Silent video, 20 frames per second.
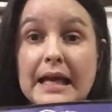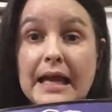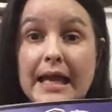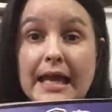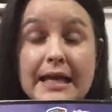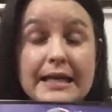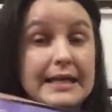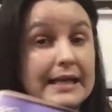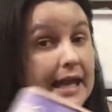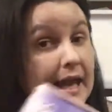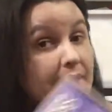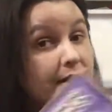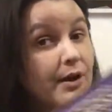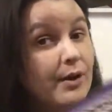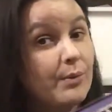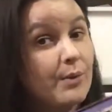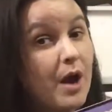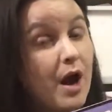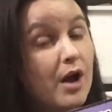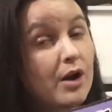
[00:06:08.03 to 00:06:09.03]
and you can't go
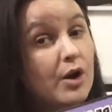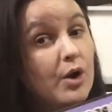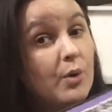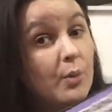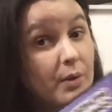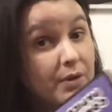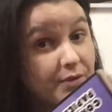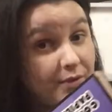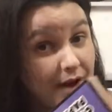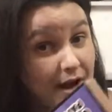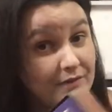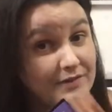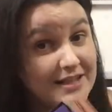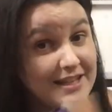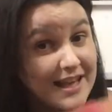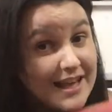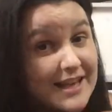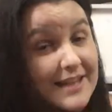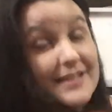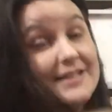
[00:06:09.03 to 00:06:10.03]
wrong with crafty
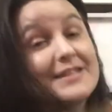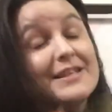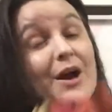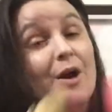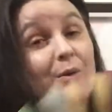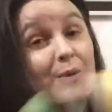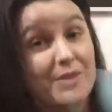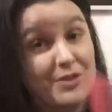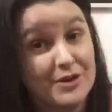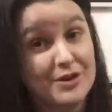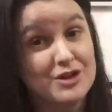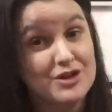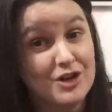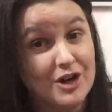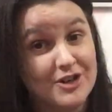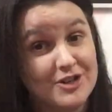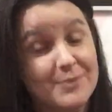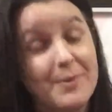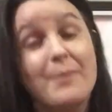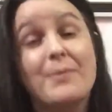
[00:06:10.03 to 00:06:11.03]
kids with
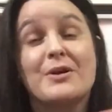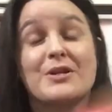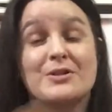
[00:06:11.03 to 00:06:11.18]
construction paper.